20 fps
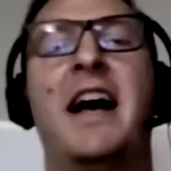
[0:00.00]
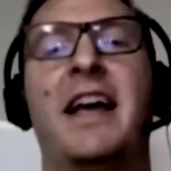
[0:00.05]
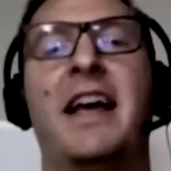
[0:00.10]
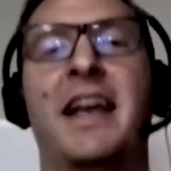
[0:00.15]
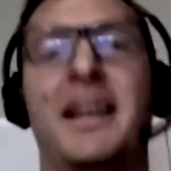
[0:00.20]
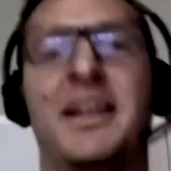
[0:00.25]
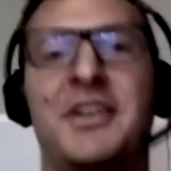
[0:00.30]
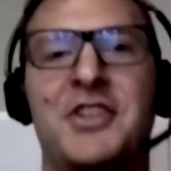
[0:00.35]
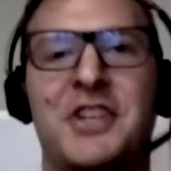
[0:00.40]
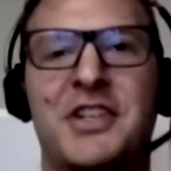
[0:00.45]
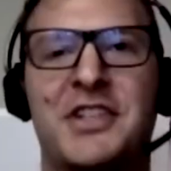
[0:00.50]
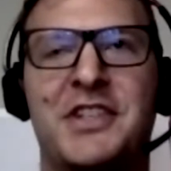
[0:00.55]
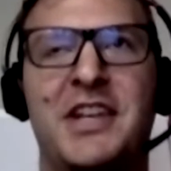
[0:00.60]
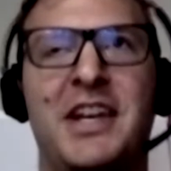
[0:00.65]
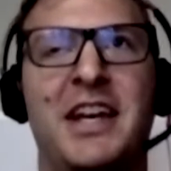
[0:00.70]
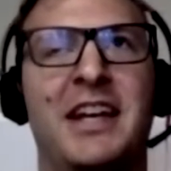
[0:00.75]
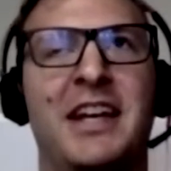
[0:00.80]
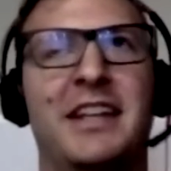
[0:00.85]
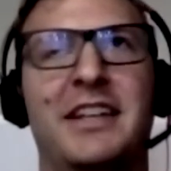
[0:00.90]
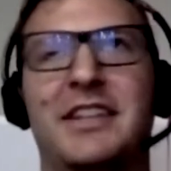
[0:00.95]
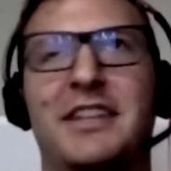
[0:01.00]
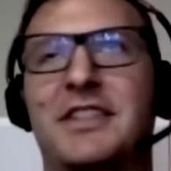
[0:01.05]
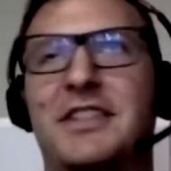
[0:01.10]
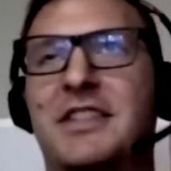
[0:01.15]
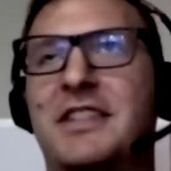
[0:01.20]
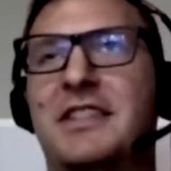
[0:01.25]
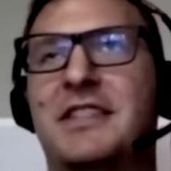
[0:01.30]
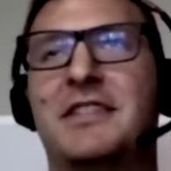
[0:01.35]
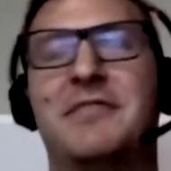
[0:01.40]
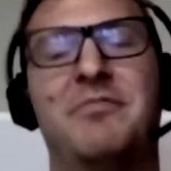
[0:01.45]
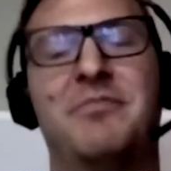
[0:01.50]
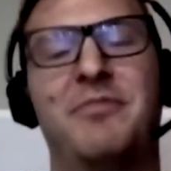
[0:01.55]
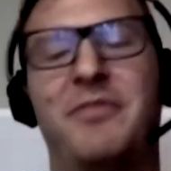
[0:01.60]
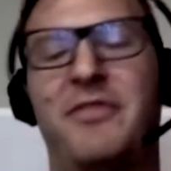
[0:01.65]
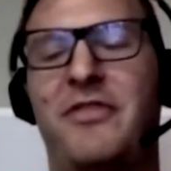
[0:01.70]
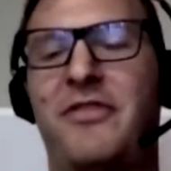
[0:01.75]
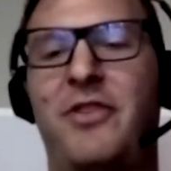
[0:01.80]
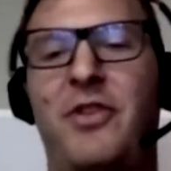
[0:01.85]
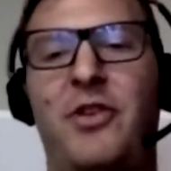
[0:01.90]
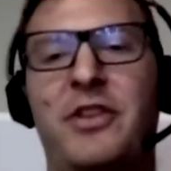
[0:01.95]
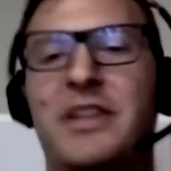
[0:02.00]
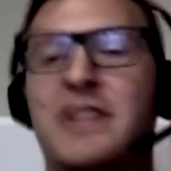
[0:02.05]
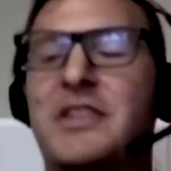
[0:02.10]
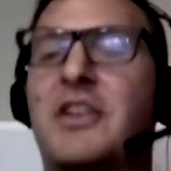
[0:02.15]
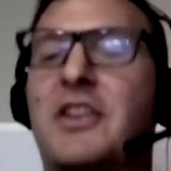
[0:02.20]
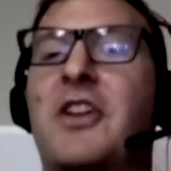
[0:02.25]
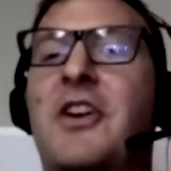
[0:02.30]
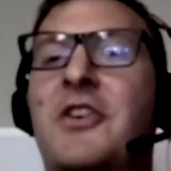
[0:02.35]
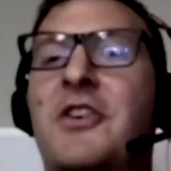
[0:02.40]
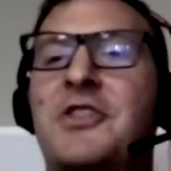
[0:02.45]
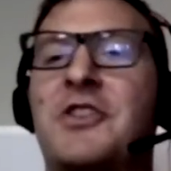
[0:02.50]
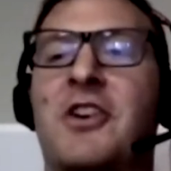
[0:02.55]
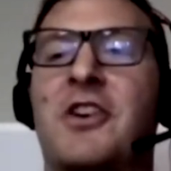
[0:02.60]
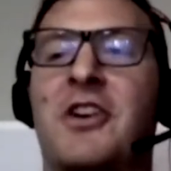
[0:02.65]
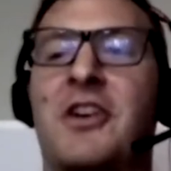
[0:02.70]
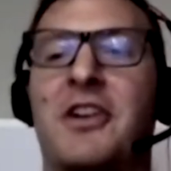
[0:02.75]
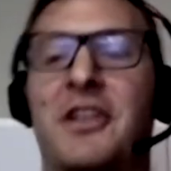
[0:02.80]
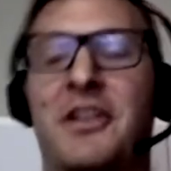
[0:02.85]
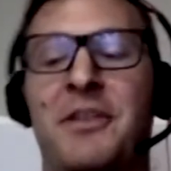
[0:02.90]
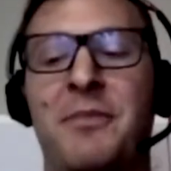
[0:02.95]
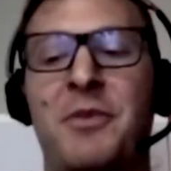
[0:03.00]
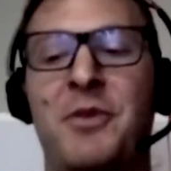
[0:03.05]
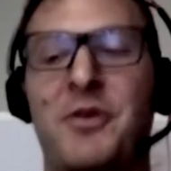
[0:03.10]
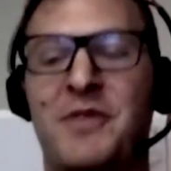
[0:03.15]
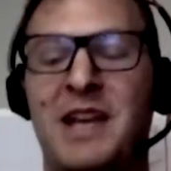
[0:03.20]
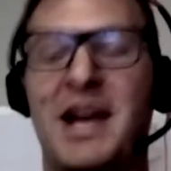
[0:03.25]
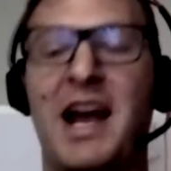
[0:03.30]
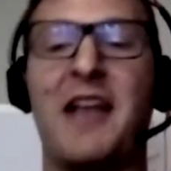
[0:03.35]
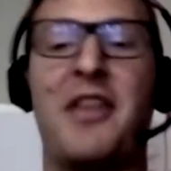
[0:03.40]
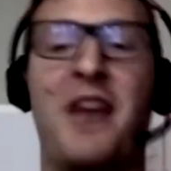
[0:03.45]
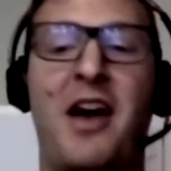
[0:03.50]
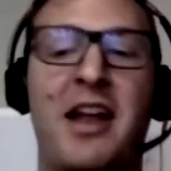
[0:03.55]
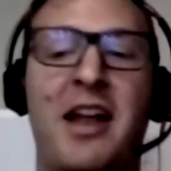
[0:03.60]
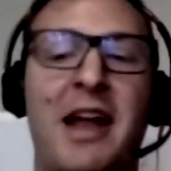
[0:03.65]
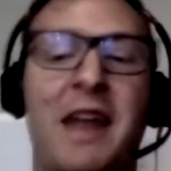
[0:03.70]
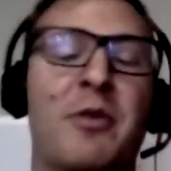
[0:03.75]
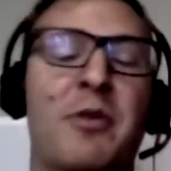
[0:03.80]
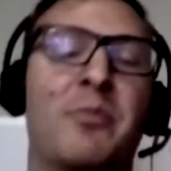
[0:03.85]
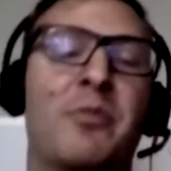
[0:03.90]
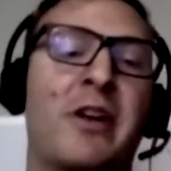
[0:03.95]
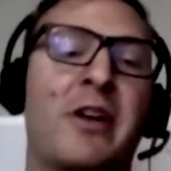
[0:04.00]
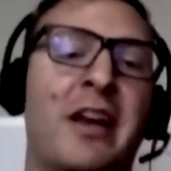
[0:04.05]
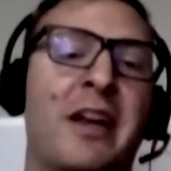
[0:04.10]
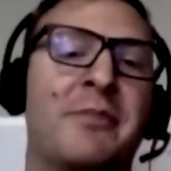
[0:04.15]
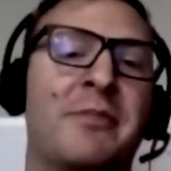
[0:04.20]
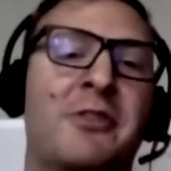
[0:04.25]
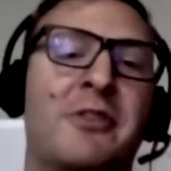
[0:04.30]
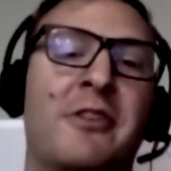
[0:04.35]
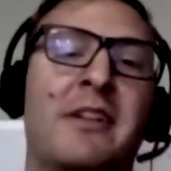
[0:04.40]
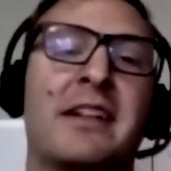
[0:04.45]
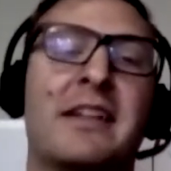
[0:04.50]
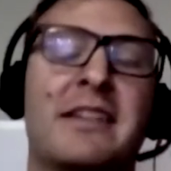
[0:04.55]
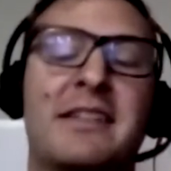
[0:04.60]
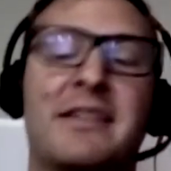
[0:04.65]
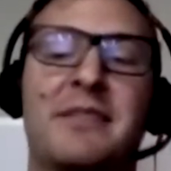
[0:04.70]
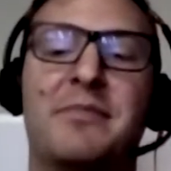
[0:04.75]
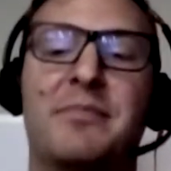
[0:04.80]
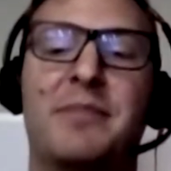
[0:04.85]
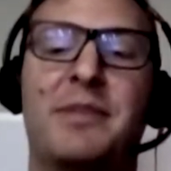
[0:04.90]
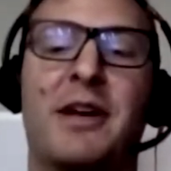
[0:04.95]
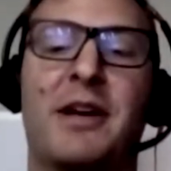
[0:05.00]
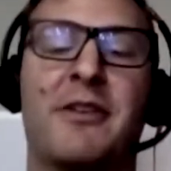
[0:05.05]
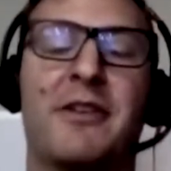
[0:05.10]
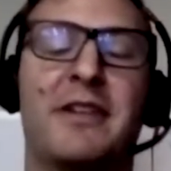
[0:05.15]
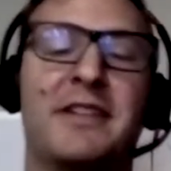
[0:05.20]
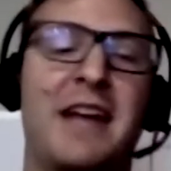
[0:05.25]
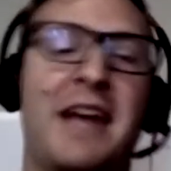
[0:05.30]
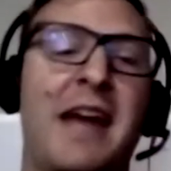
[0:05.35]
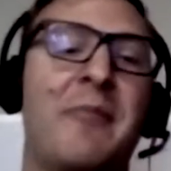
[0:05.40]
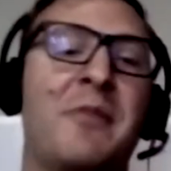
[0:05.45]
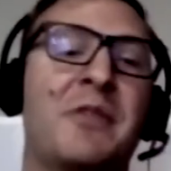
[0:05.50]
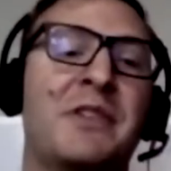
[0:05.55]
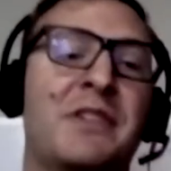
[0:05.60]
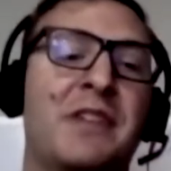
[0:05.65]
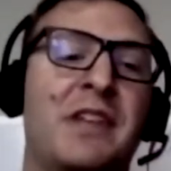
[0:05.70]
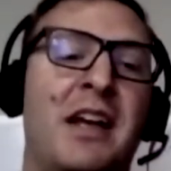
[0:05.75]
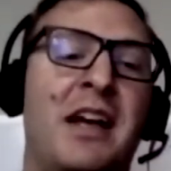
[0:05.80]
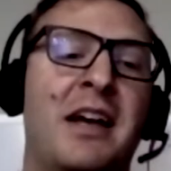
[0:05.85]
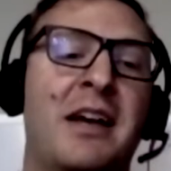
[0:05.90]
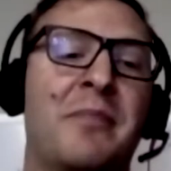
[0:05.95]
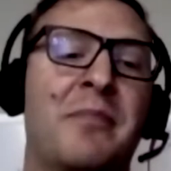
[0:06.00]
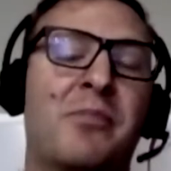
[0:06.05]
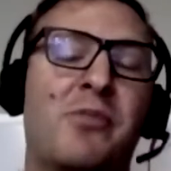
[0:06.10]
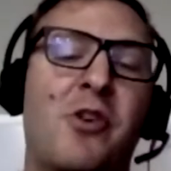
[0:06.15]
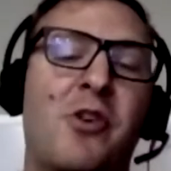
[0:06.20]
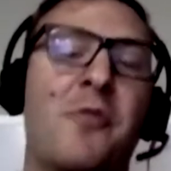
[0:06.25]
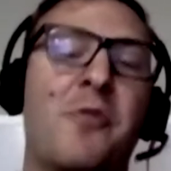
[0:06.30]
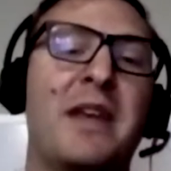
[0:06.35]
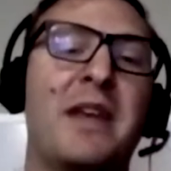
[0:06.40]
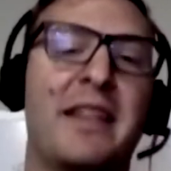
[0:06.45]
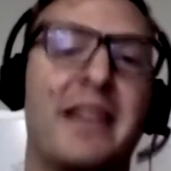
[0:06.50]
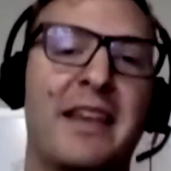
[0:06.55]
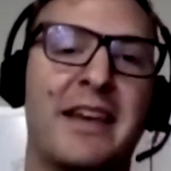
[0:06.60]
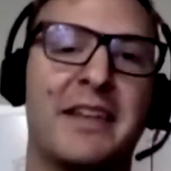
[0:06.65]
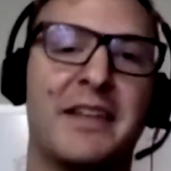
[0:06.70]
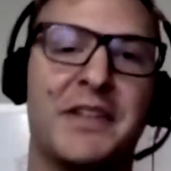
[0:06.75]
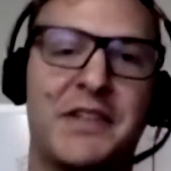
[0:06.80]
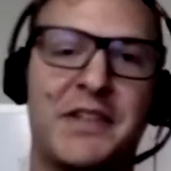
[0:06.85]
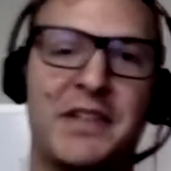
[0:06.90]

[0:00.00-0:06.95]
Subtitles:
and just to full disclosure, the movie I thought I would bring up during this period of time was Prometheus,